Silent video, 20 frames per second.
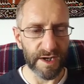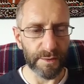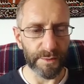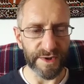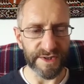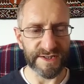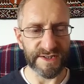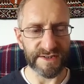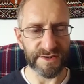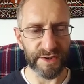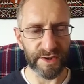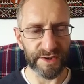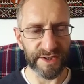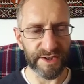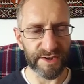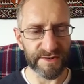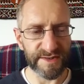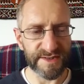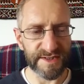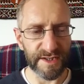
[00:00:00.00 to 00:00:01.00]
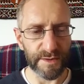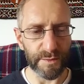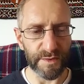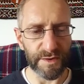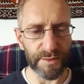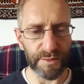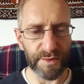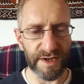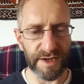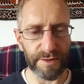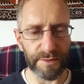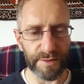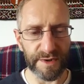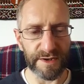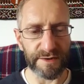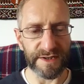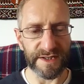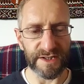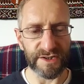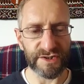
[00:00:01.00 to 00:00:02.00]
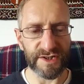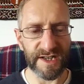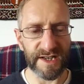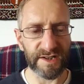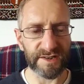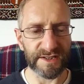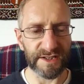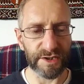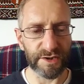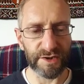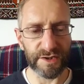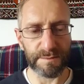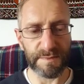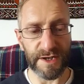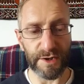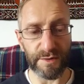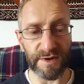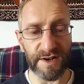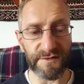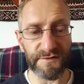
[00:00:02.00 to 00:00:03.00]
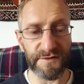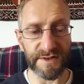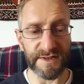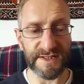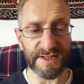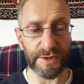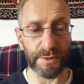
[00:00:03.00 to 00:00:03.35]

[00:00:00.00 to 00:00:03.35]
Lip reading: which is wholly concerned with rearing a child and could be a reference